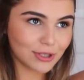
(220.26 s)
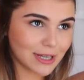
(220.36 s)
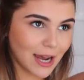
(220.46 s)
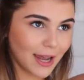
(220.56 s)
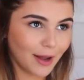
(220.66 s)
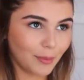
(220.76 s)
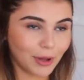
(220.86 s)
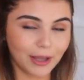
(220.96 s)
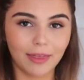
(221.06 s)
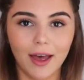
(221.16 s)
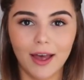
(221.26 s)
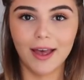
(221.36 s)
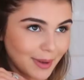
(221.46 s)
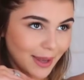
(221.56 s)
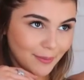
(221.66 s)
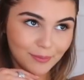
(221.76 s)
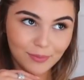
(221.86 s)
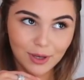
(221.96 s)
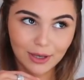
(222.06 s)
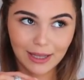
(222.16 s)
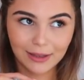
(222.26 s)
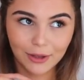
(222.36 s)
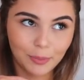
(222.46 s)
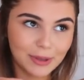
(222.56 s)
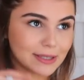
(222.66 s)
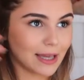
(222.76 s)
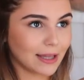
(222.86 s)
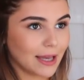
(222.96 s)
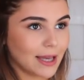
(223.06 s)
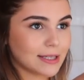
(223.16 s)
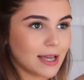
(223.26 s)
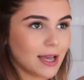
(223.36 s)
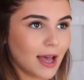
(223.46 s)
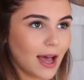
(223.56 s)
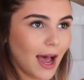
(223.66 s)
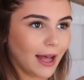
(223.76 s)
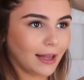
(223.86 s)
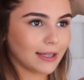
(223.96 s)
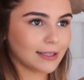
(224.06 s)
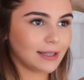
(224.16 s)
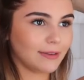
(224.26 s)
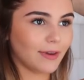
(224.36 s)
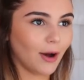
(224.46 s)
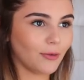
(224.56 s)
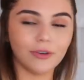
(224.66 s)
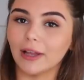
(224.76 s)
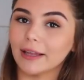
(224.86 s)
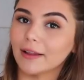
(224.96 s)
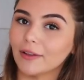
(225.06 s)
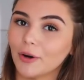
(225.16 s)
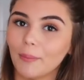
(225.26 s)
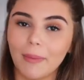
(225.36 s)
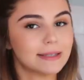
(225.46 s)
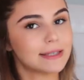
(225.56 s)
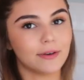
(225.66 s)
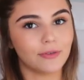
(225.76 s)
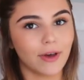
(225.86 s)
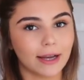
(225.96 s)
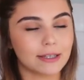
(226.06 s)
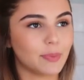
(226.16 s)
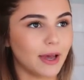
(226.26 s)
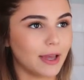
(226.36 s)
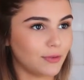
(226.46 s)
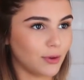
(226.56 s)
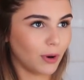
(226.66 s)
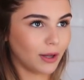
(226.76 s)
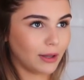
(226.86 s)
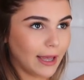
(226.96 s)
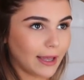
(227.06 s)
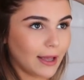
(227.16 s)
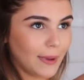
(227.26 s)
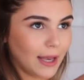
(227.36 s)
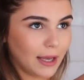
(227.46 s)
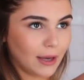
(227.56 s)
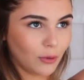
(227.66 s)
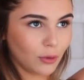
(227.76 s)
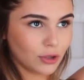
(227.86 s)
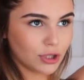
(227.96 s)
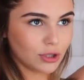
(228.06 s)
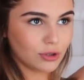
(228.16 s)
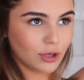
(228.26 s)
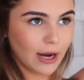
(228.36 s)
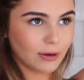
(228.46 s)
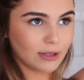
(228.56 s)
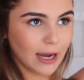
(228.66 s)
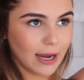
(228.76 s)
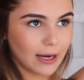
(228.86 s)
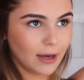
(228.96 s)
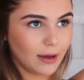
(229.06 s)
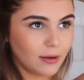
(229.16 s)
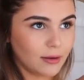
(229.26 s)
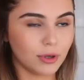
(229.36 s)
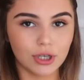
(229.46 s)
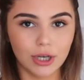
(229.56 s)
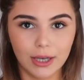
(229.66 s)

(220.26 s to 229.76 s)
You just tie it up like that. Bam. You can like little pieces like this. I like to leave out for like the little messy effect, but if you want to like pin it or just use your hair tie to push it